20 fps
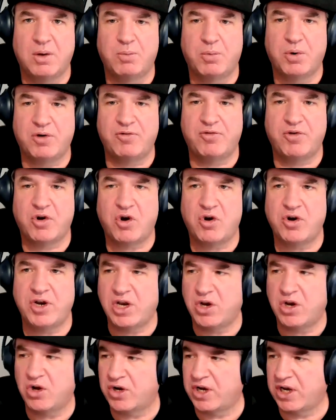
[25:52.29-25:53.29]
But if you're
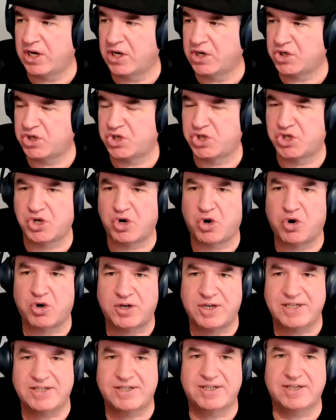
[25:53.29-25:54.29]
only looking a
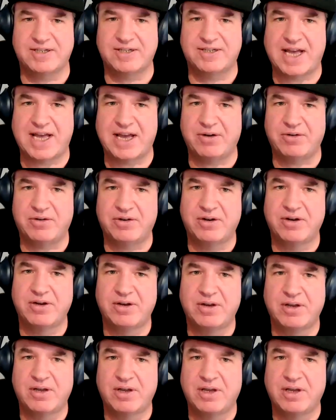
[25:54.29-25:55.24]
short distance out,